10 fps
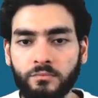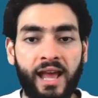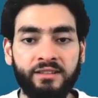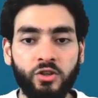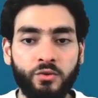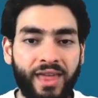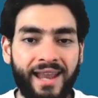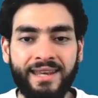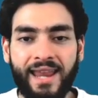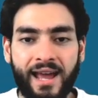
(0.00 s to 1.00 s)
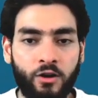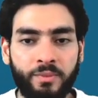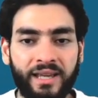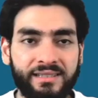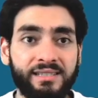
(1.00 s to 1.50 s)
And so that now
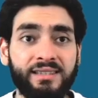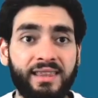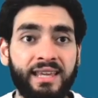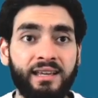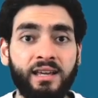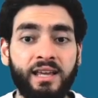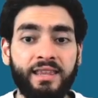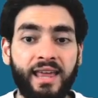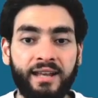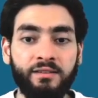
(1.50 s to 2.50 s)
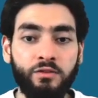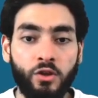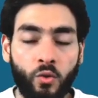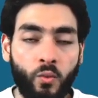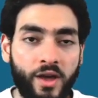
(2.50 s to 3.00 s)
makes us think that,
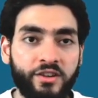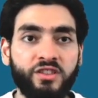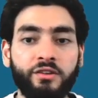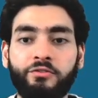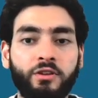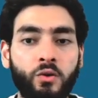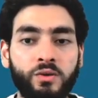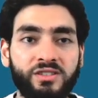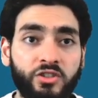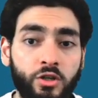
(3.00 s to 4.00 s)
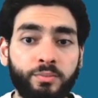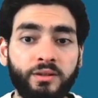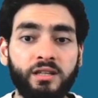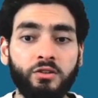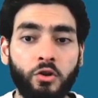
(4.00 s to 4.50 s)
whether the flow is
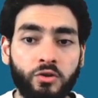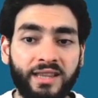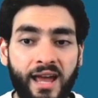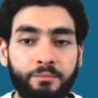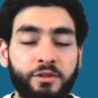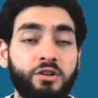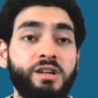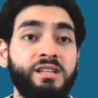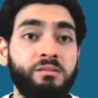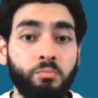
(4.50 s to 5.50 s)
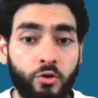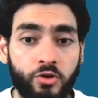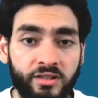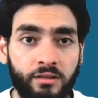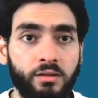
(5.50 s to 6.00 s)
turbulent or laminar is
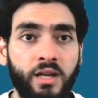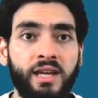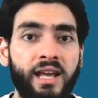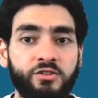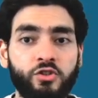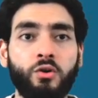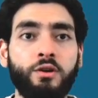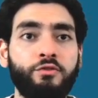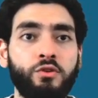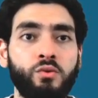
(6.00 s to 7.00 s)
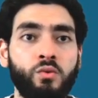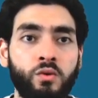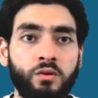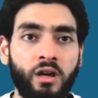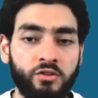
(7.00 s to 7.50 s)
important. And so if you
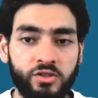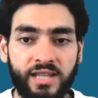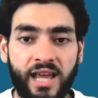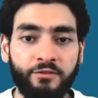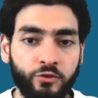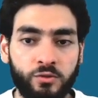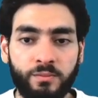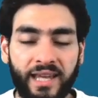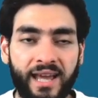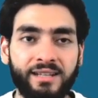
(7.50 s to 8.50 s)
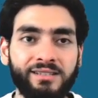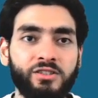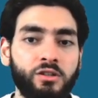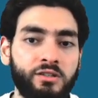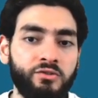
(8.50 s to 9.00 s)
understand fluid mechanics,
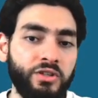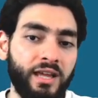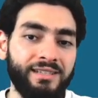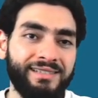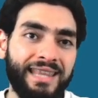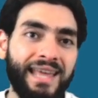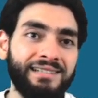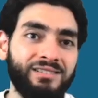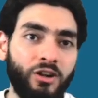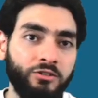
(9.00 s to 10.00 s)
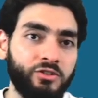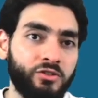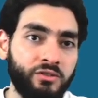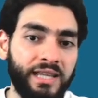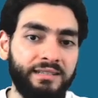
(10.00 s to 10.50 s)
you're going to realize that that's also
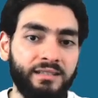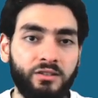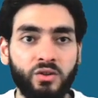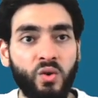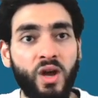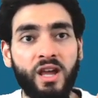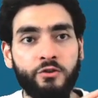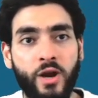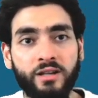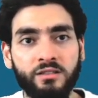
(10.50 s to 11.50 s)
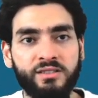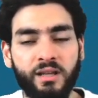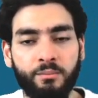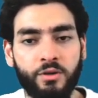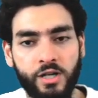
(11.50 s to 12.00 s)
related to Reynolds
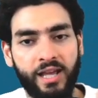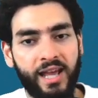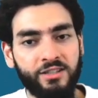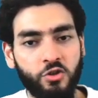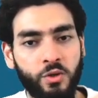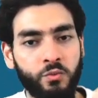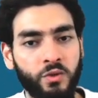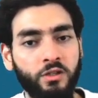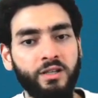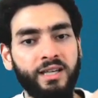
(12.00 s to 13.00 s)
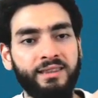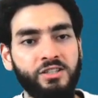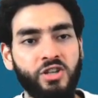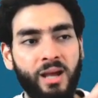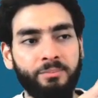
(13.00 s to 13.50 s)
number. And so when we look at the
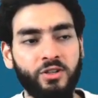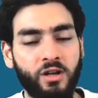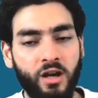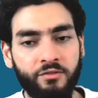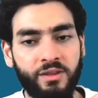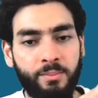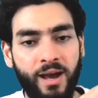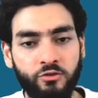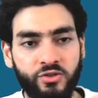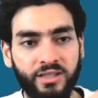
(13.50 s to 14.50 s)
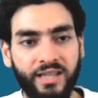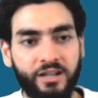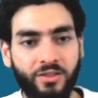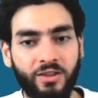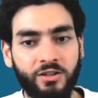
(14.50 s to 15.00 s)
chapter of the boundary
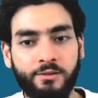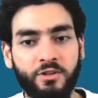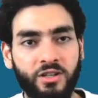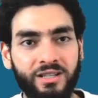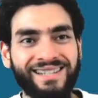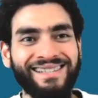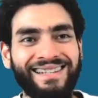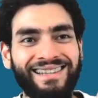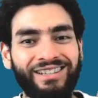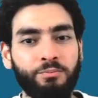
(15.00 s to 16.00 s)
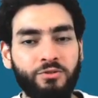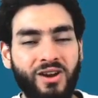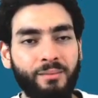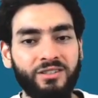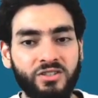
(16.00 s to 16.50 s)
layer theorem, you're going to see these
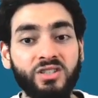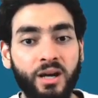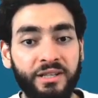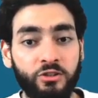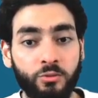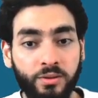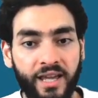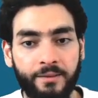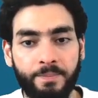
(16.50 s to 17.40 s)
parameters come into play.